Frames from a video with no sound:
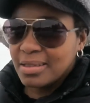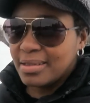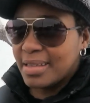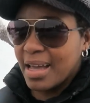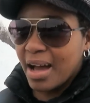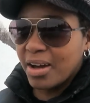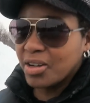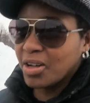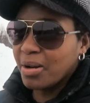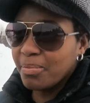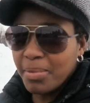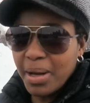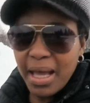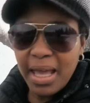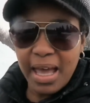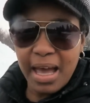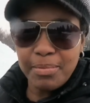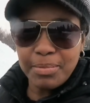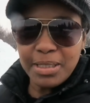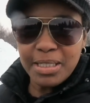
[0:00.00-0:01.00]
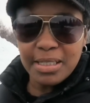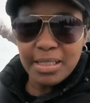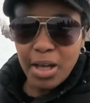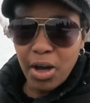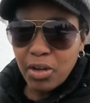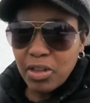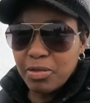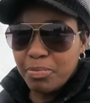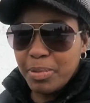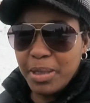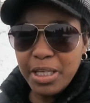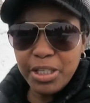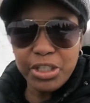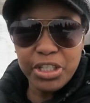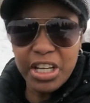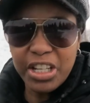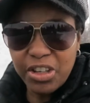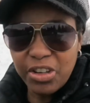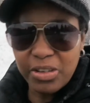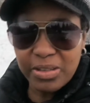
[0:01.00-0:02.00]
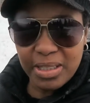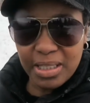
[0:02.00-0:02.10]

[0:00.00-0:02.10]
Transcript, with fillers: down on Miami South Beach and you're